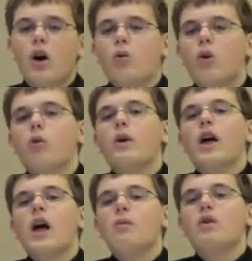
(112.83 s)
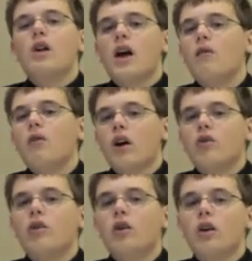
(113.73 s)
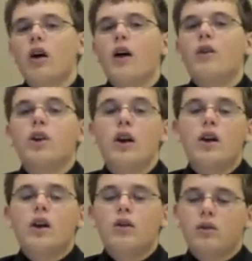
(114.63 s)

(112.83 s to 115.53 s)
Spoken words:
we will be happy to advertise it on the DNN.